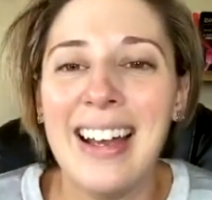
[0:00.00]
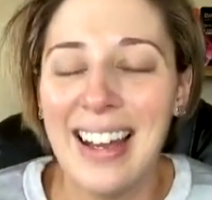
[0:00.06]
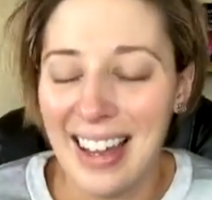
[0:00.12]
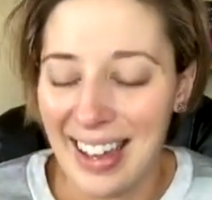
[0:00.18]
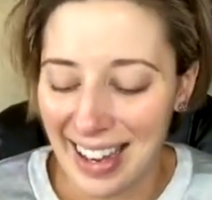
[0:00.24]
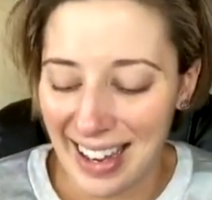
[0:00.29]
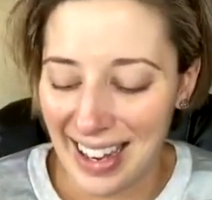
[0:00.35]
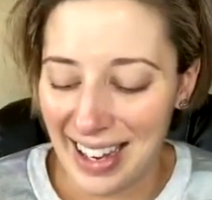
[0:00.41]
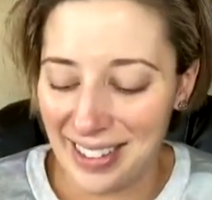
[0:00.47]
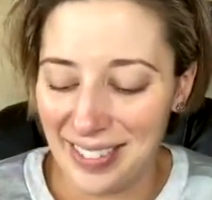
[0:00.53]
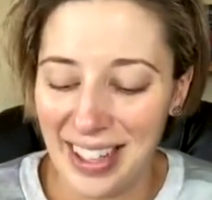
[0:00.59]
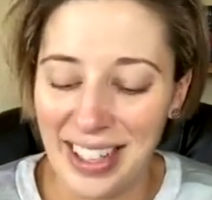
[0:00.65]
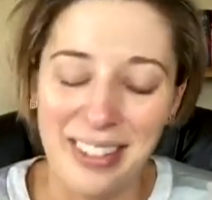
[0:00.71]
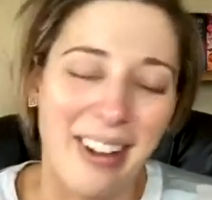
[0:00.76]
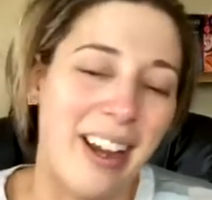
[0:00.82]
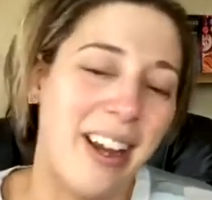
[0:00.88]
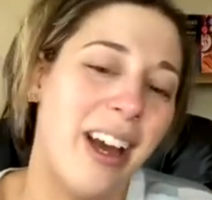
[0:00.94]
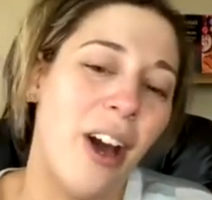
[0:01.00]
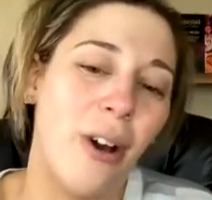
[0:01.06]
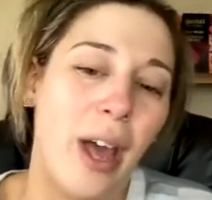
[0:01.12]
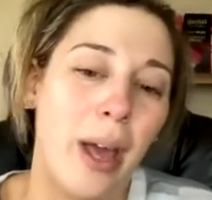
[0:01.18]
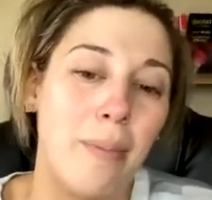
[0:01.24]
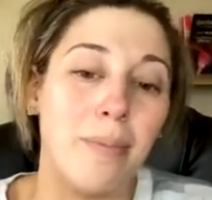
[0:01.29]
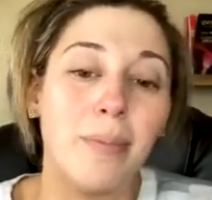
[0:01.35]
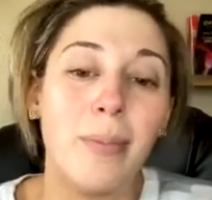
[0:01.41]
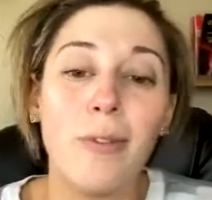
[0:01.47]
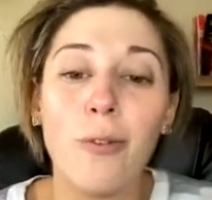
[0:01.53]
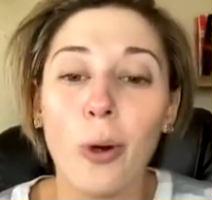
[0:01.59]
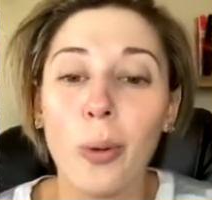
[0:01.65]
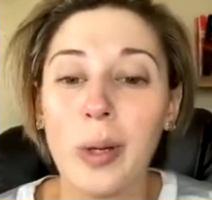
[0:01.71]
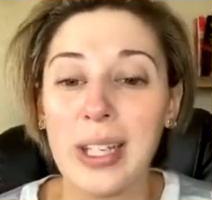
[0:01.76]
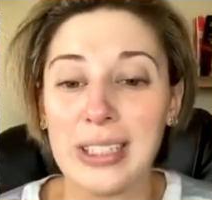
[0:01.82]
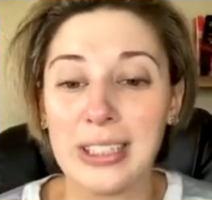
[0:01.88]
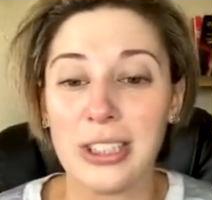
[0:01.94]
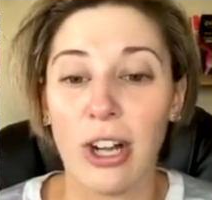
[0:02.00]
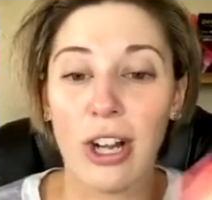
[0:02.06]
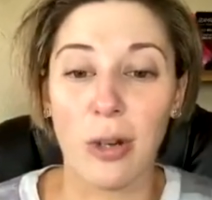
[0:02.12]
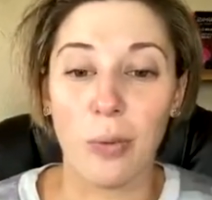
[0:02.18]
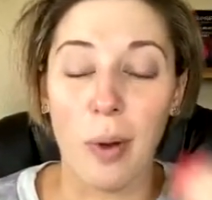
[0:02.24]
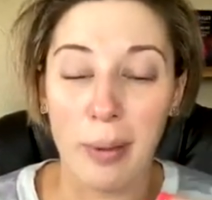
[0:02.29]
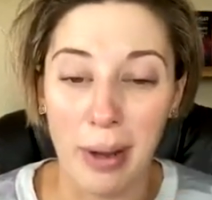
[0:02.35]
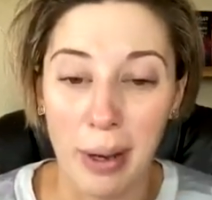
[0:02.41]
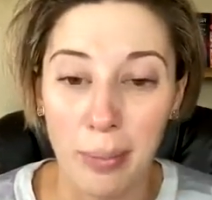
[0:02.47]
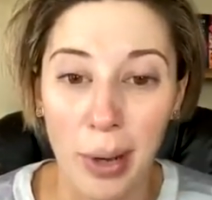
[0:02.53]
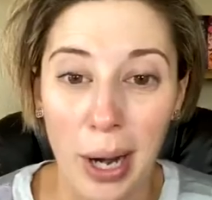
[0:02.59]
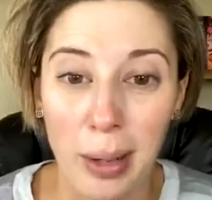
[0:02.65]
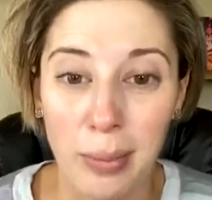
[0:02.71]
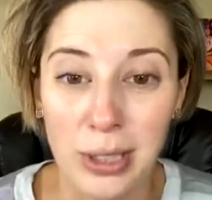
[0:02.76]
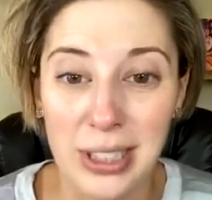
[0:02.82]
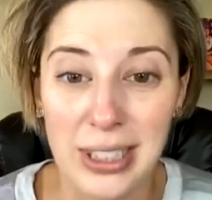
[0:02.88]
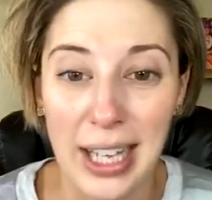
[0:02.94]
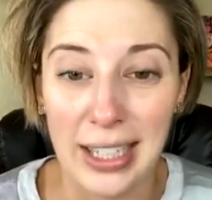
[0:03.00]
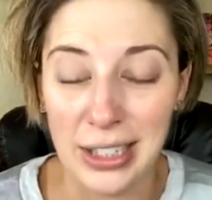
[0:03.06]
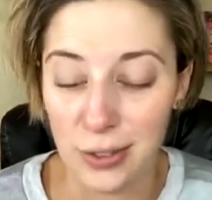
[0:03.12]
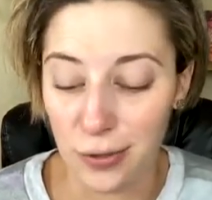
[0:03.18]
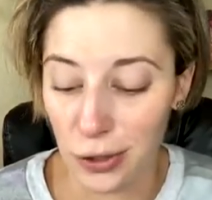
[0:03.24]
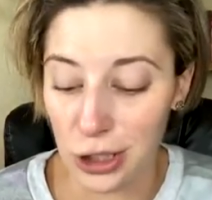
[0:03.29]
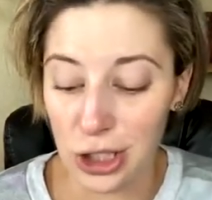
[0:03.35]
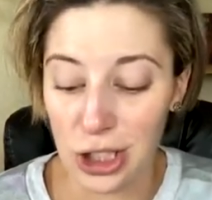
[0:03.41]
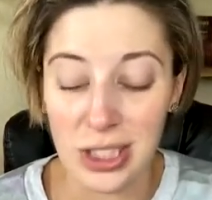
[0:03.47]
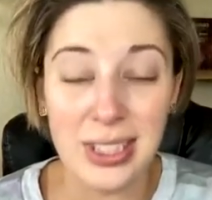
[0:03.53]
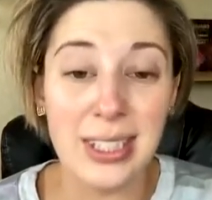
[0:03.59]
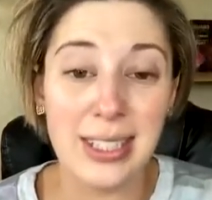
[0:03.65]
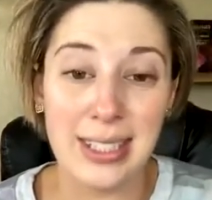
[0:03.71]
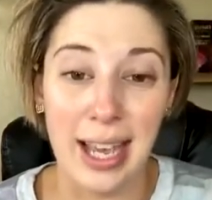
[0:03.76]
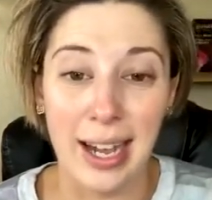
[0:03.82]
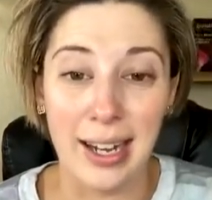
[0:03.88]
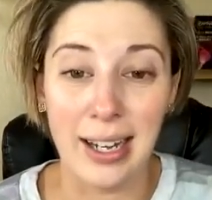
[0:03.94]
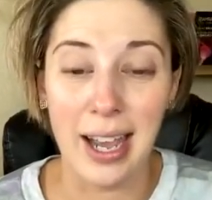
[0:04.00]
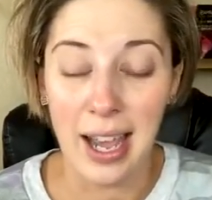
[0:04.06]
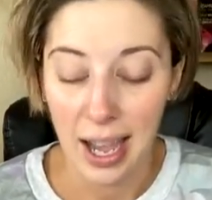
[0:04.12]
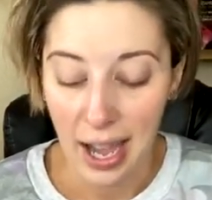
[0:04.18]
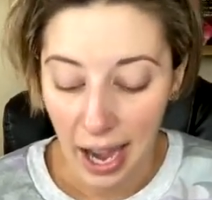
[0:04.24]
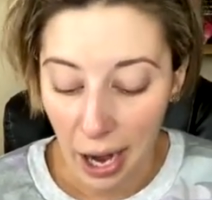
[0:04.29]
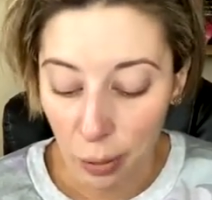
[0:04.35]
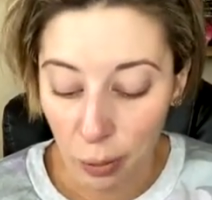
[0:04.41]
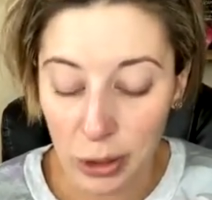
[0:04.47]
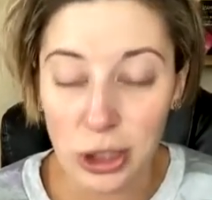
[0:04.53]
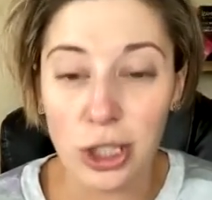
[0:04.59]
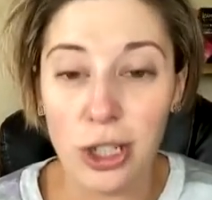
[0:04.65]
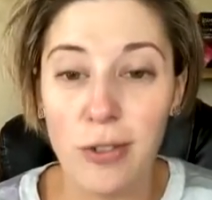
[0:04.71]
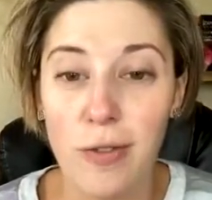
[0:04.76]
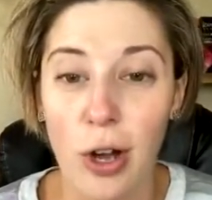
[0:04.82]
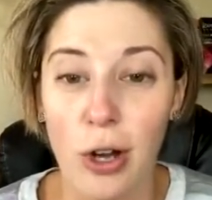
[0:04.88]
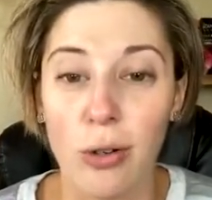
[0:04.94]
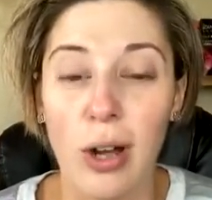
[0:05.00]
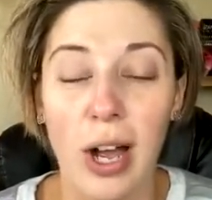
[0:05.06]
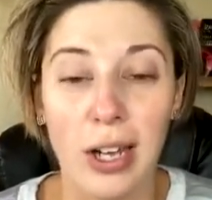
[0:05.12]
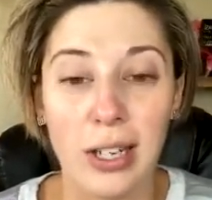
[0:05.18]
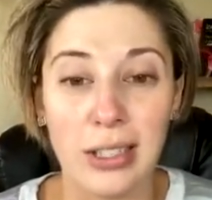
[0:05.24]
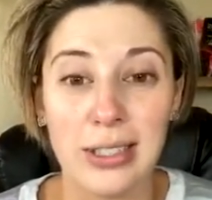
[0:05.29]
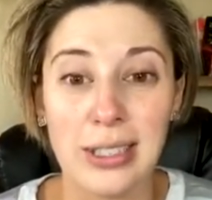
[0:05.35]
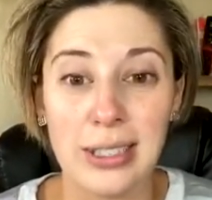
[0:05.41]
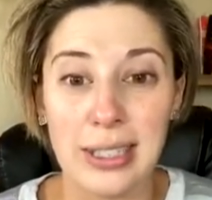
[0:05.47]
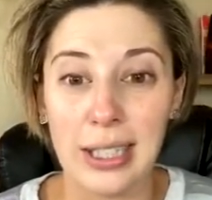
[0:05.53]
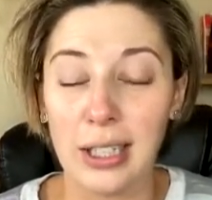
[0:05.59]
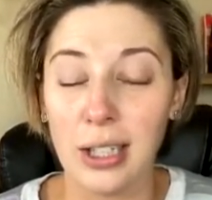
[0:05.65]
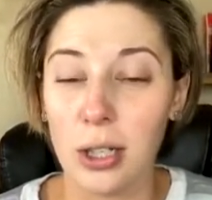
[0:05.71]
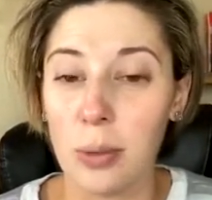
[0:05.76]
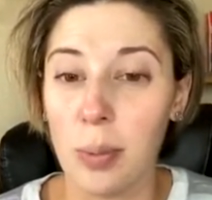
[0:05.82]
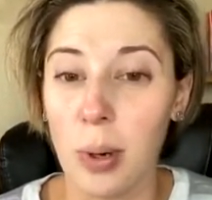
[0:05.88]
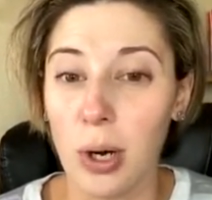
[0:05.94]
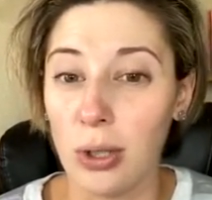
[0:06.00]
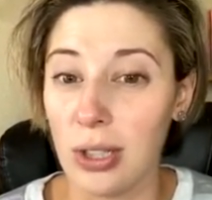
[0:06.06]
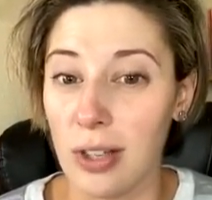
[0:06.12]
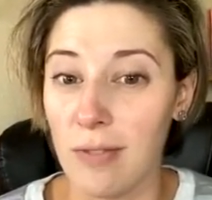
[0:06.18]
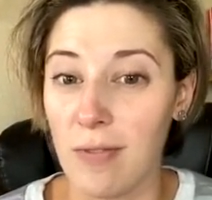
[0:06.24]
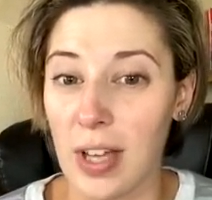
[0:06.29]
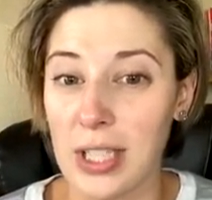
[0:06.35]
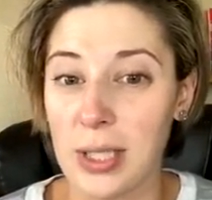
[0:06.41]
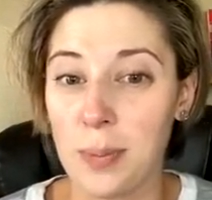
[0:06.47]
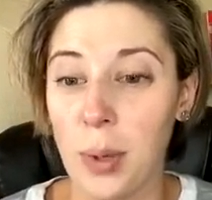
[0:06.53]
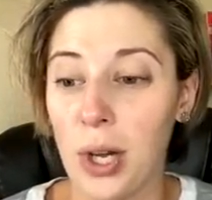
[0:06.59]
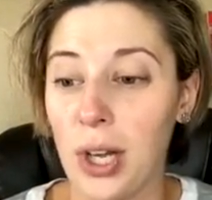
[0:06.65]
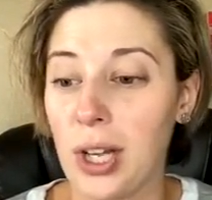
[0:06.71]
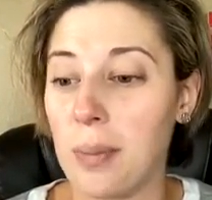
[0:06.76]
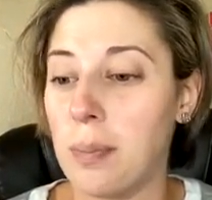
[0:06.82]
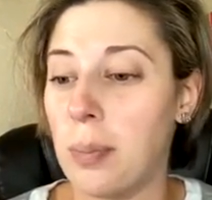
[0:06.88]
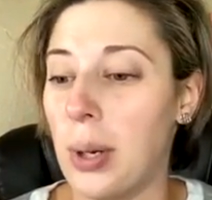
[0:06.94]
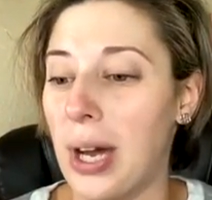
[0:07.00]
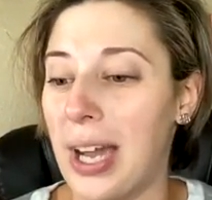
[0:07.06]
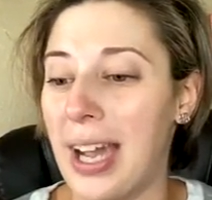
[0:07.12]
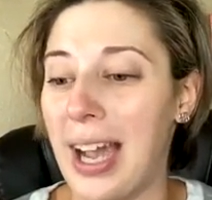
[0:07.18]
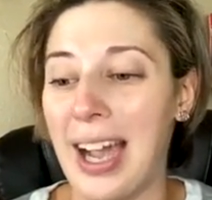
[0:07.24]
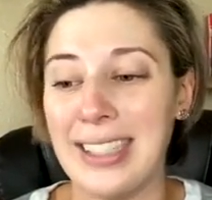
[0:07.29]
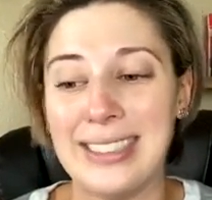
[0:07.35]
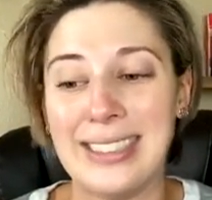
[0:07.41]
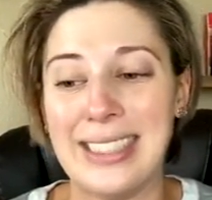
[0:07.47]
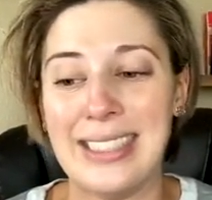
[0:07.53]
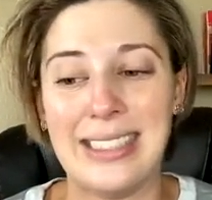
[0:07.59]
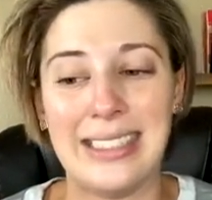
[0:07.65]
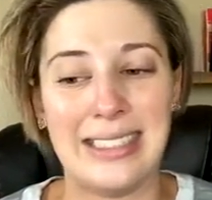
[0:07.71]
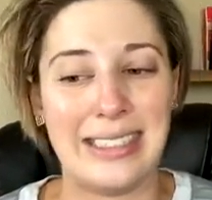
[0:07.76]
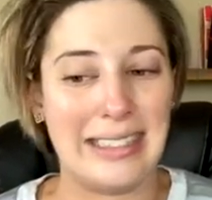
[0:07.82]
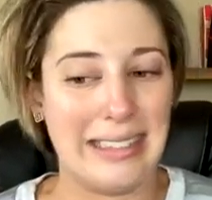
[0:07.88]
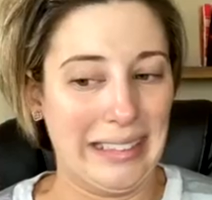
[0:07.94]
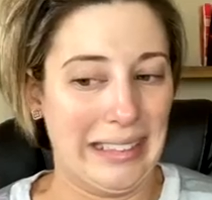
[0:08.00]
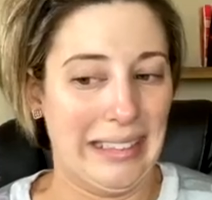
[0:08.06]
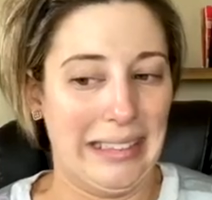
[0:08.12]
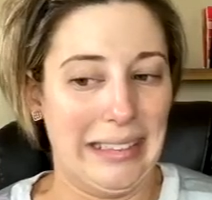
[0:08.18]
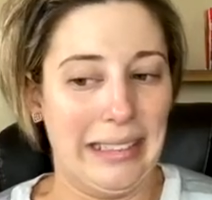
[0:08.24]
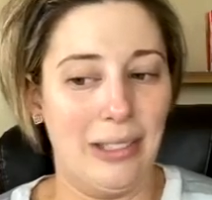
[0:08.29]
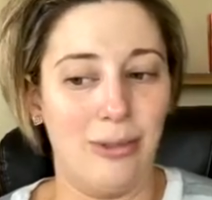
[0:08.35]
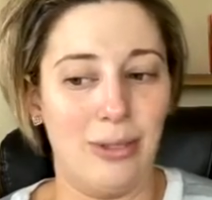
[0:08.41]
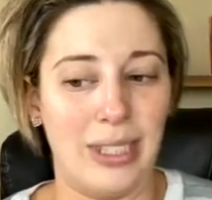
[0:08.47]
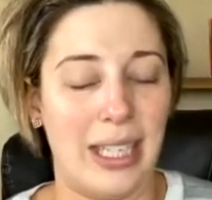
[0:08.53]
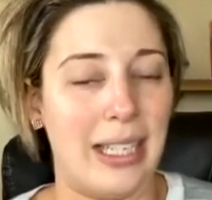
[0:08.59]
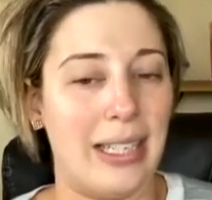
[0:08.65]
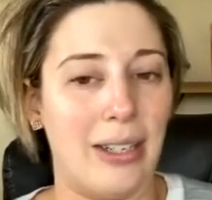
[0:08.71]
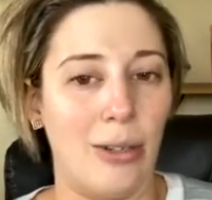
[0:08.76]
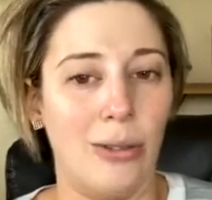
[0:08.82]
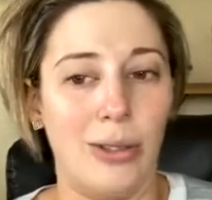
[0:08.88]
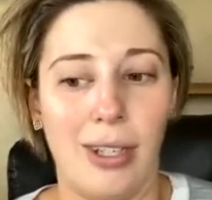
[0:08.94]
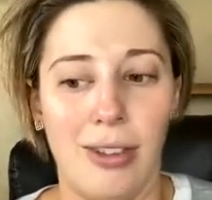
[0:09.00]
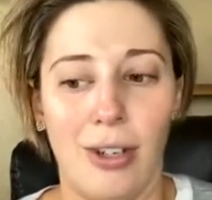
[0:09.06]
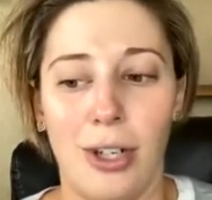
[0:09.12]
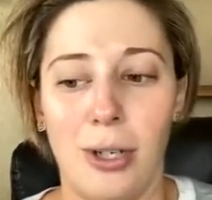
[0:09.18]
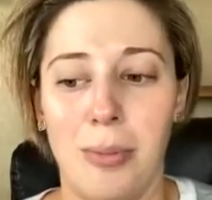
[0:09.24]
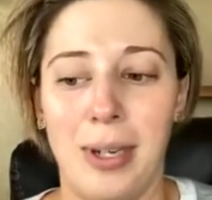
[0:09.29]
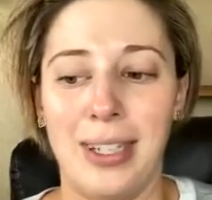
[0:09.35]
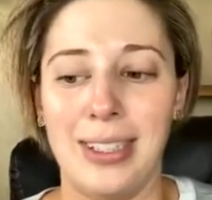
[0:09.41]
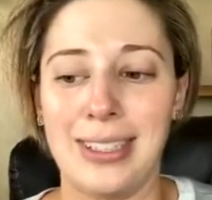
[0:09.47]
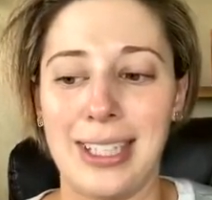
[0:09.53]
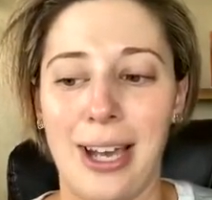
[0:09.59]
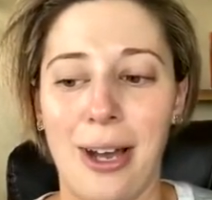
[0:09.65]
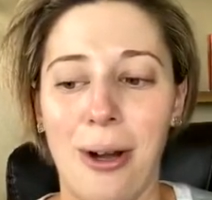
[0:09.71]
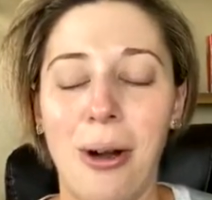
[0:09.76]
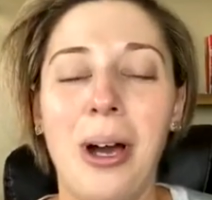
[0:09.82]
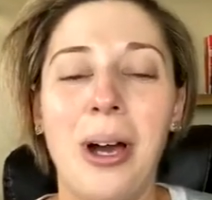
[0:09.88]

Um, anyway, okay, before we get started, while my primer sets for just a sec, I want you to vote. I did a little poll on Facebook, but I didn't, it was like only 30 minutes ago.